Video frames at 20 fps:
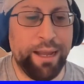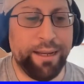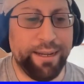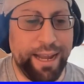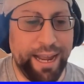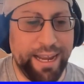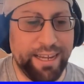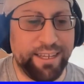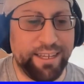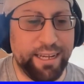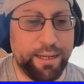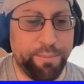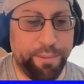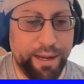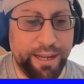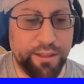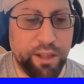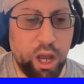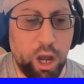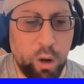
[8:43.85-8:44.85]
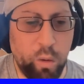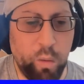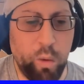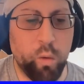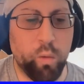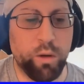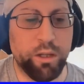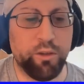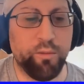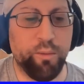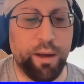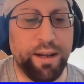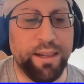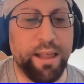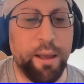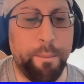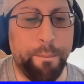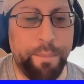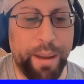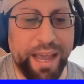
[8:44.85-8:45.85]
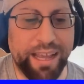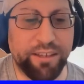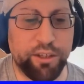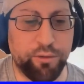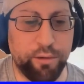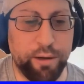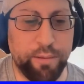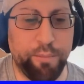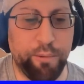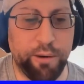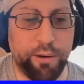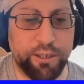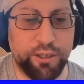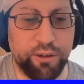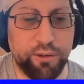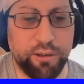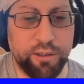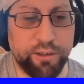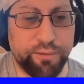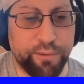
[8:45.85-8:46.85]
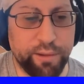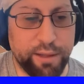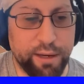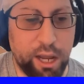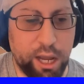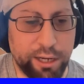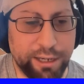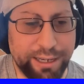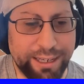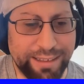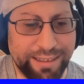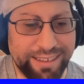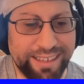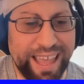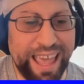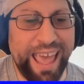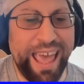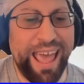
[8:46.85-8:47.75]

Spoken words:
KCP, though, was one of the best three-point shooters for the Nuggets,